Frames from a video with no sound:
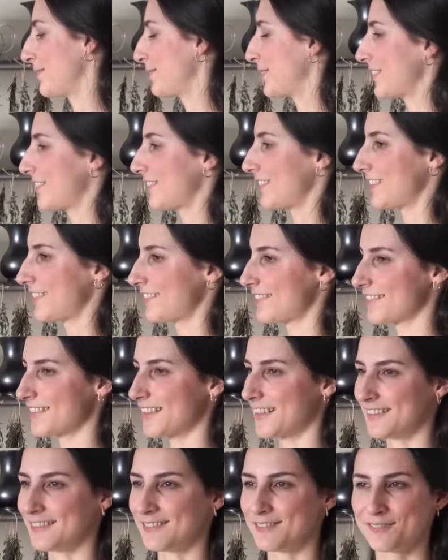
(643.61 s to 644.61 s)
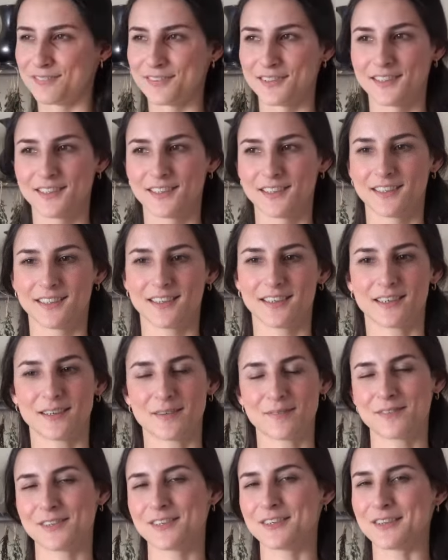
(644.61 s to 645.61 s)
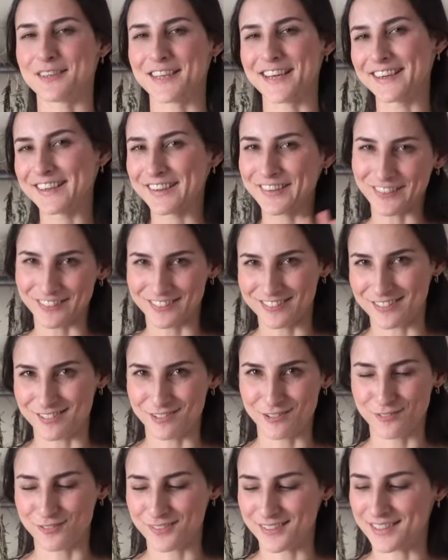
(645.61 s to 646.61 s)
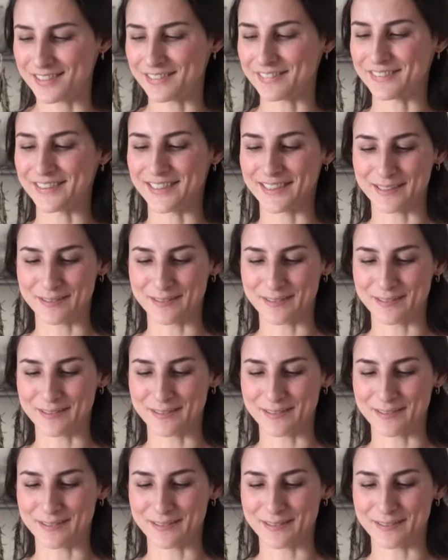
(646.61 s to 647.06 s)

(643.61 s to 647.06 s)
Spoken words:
which is kind of you know, that cottage feel.